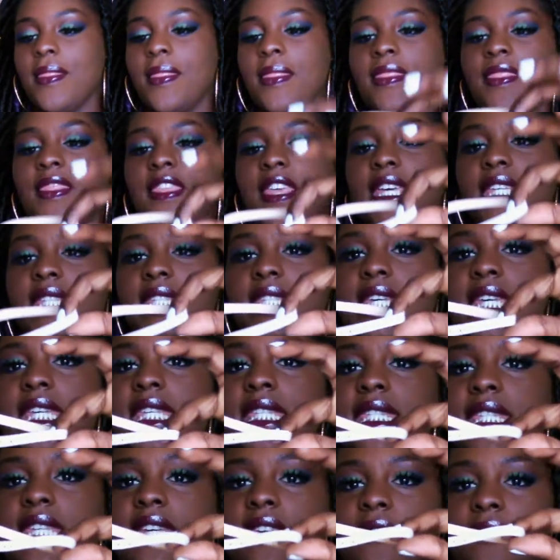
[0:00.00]
This is
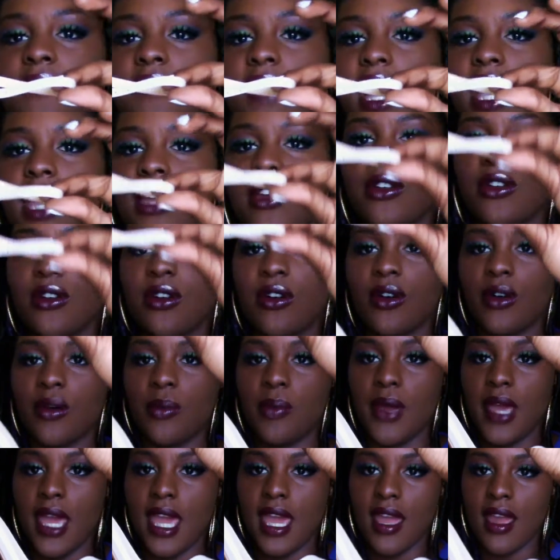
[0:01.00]
the final
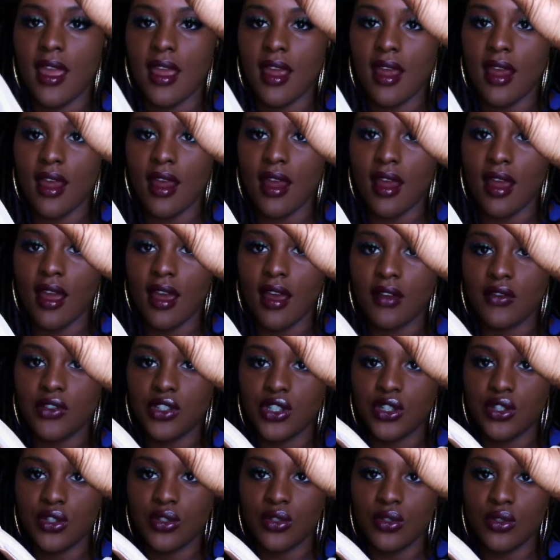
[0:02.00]
pair of
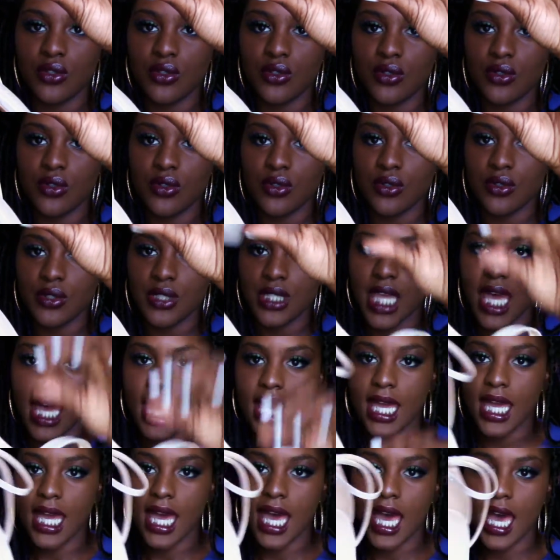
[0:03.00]
shoes
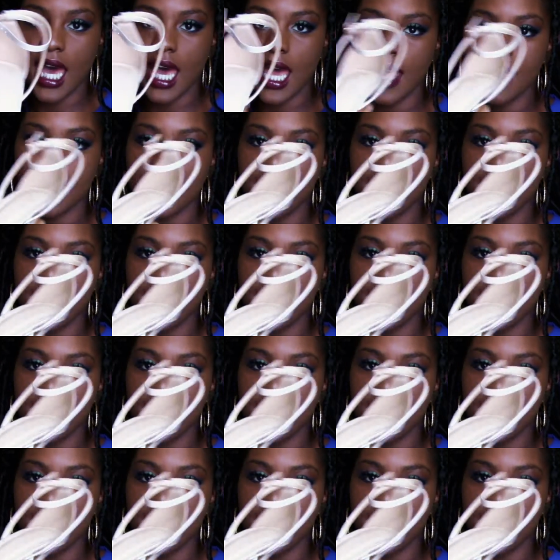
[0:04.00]
I got.